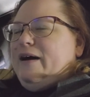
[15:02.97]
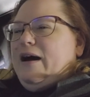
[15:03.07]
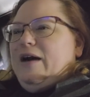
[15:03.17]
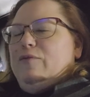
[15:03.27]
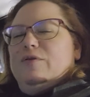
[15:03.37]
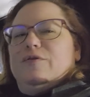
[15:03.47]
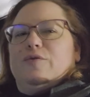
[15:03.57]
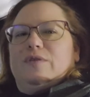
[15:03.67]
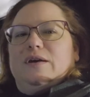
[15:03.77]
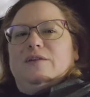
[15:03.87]
I have one of
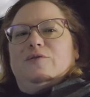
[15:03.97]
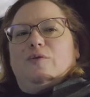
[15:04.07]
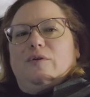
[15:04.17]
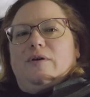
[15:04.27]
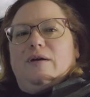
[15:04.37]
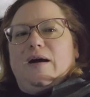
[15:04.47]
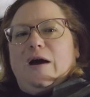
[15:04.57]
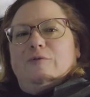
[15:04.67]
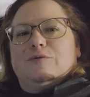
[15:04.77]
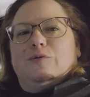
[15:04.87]
those
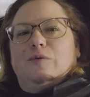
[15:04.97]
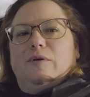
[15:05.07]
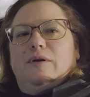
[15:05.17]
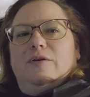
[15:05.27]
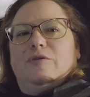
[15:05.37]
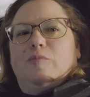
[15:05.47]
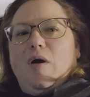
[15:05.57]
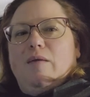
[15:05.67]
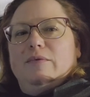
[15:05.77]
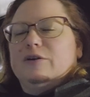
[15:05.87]
indoor-outdoor
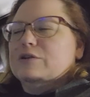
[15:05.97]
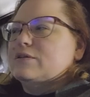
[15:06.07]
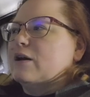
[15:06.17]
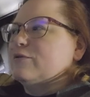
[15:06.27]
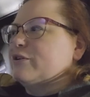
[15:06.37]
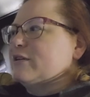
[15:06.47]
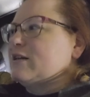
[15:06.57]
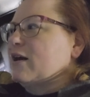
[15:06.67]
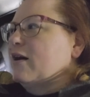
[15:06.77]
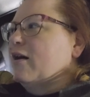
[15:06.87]
thermometers that I was going to
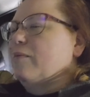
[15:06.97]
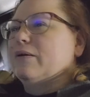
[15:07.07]
set up.